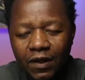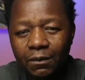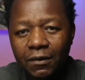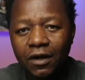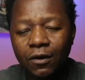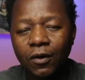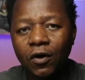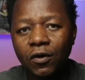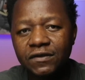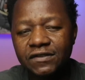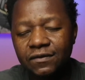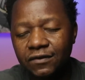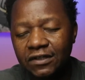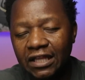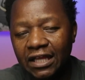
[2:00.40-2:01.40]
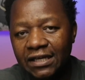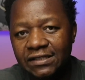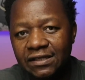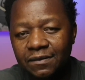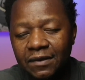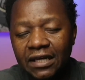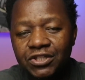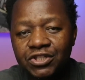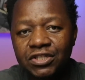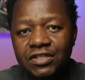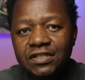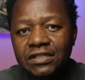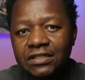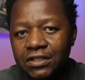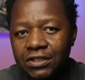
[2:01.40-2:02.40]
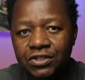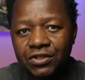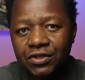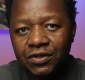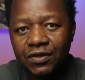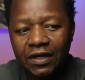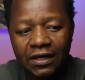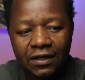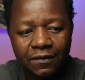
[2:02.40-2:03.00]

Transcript: But I also realize I'm not just a teacher.